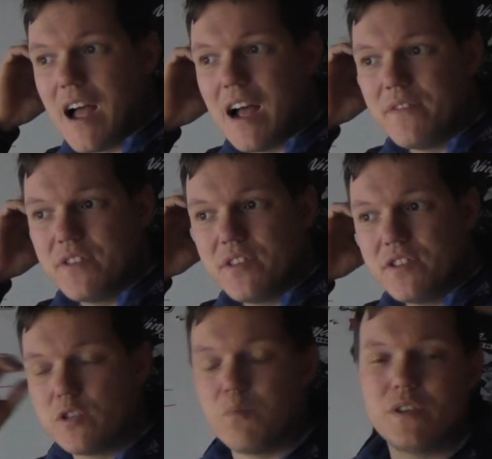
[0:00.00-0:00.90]
And
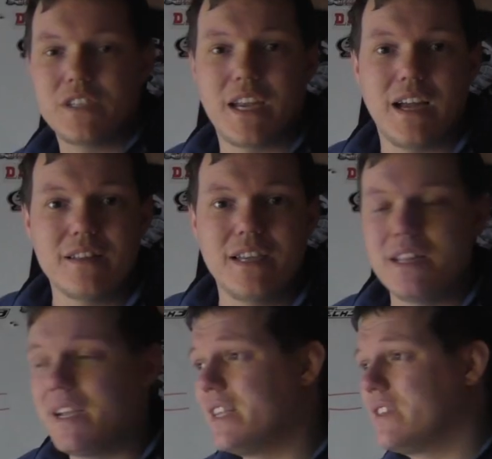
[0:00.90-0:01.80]
someone has
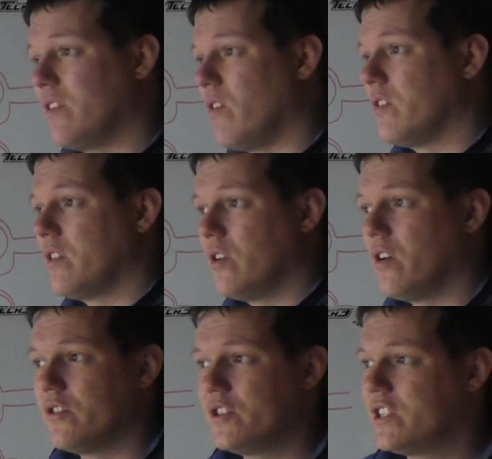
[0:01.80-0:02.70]
calculated that all the
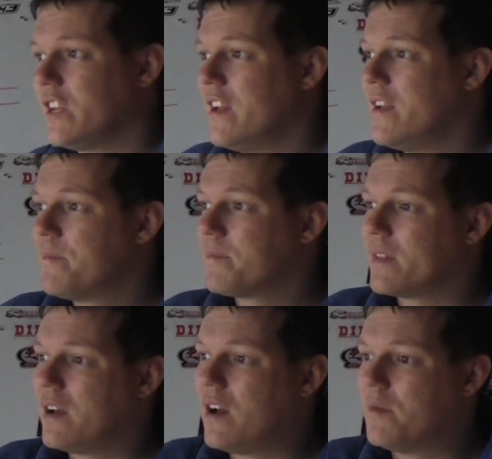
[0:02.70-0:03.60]
loads
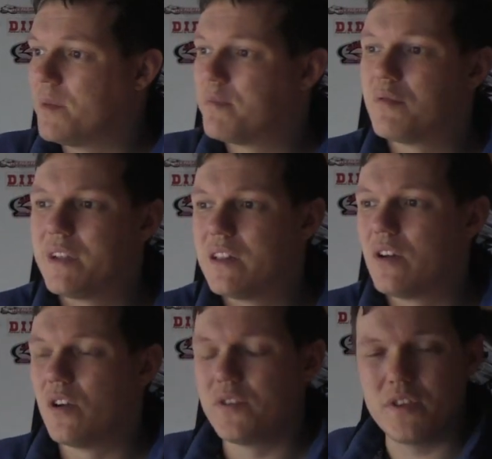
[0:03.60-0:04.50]
and the
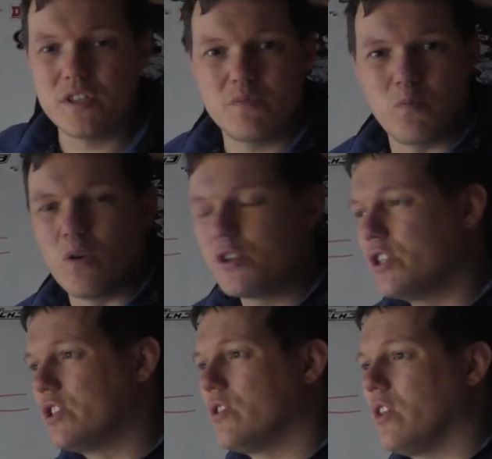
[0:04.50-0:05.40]
preload and the
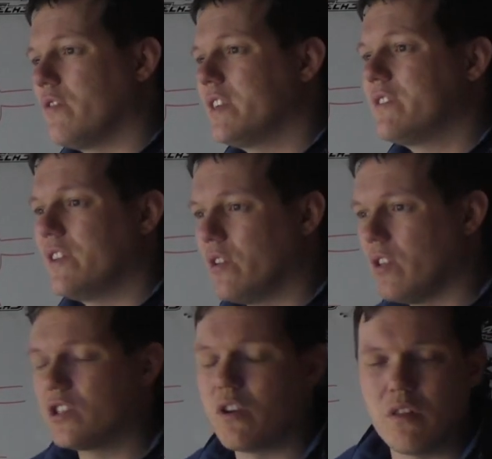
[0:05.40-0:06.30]
washers and all the rest of it and
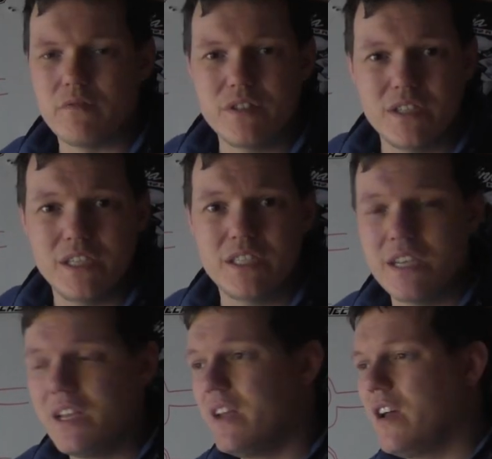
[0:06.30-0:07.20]
all the tolerances
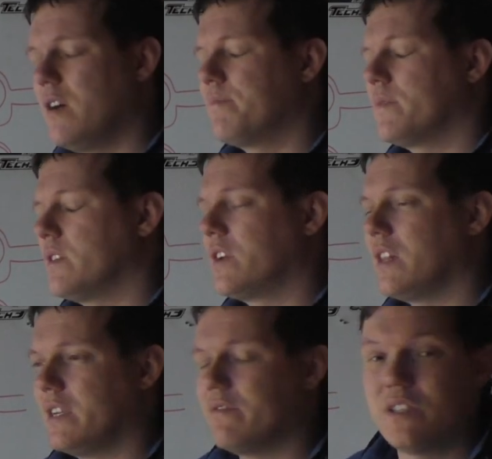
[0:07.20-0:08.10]
and um,
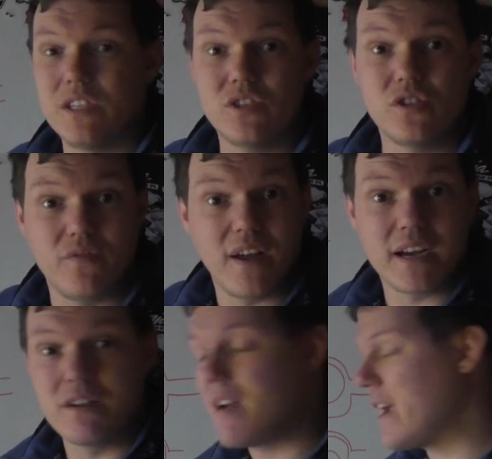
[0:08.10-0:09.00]
clearances and stuff are
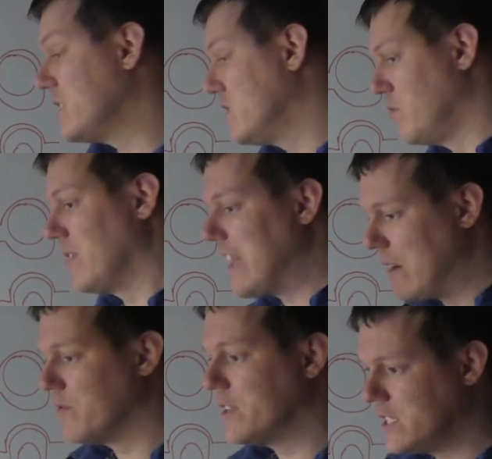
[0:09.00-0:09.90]
correct to
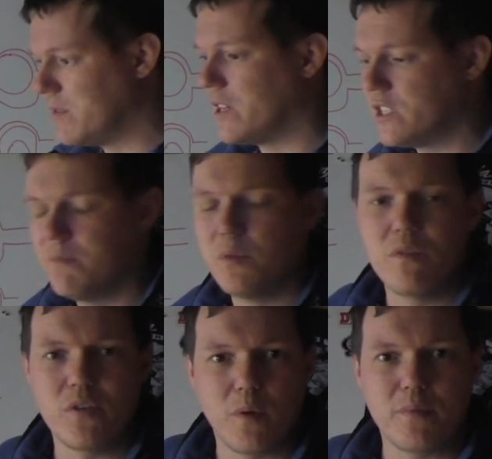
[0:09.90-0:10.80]
allow this to actually
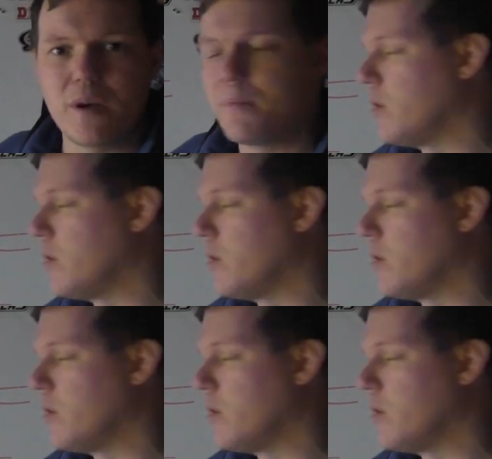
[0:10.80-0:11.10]
move and operate